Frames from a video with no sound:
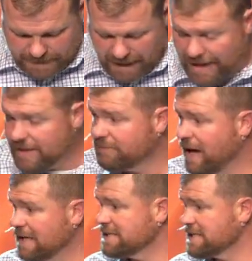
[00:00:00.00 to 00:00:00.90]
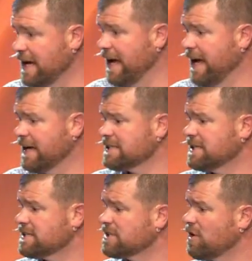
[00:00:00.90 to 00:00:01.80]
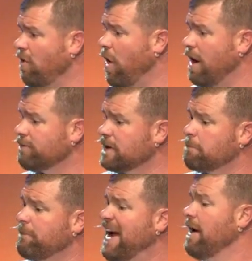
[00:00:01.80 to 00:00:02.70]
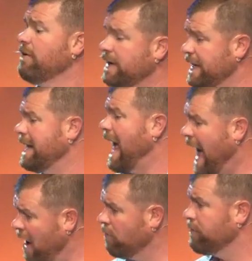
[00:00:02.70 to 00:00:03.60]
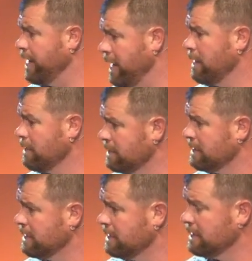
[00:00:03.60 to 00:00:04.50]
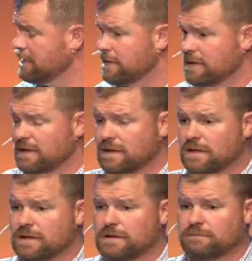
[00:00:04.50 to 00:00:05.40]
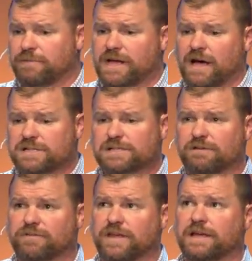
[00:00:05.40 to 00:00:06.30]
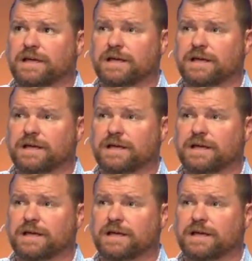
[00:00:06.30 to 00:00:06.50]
I am not saying, as is so often parroted out there, because of the